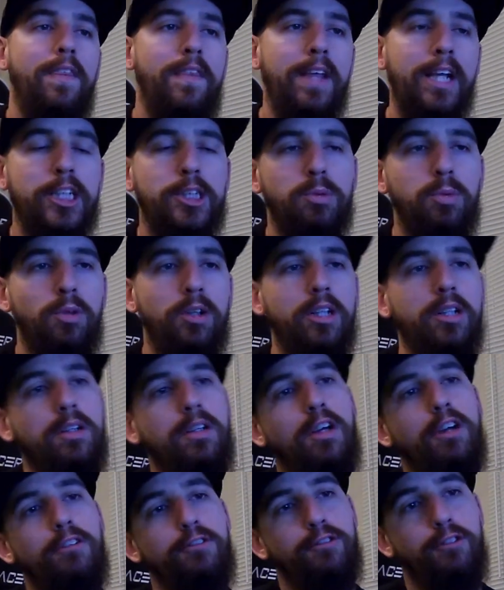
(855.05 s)
This
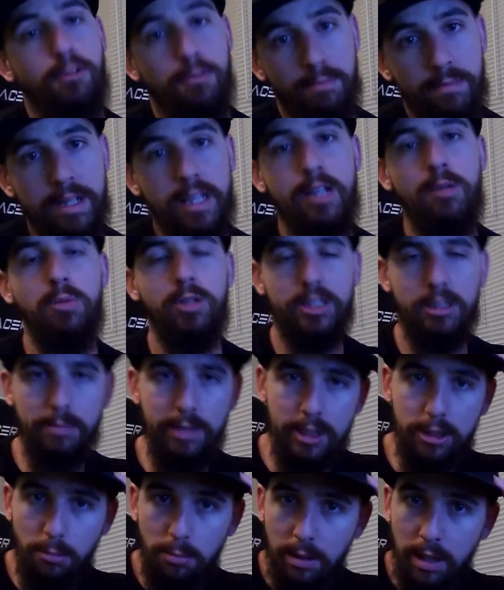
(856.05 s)
one for me was a
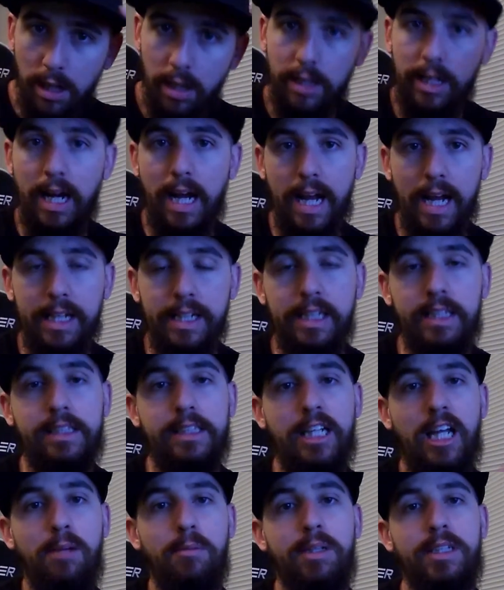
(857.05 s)
mental block. I had
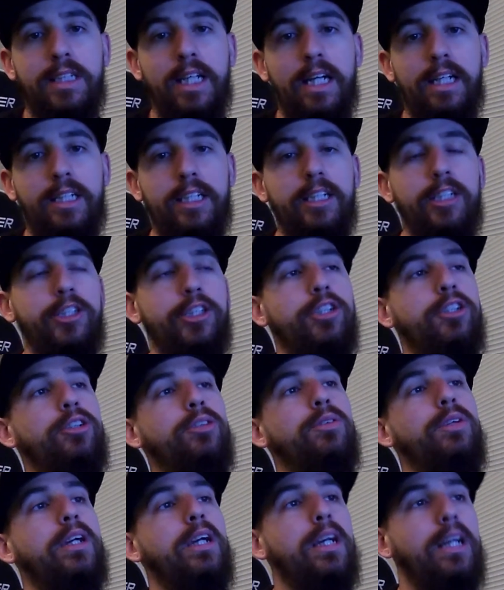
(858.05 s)
this same exact
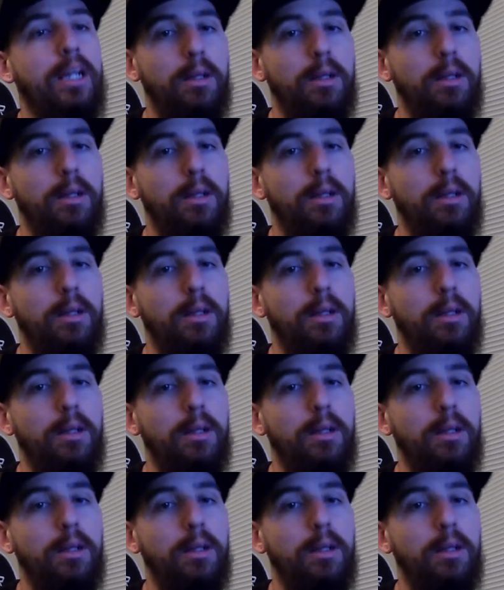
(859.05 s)
issue.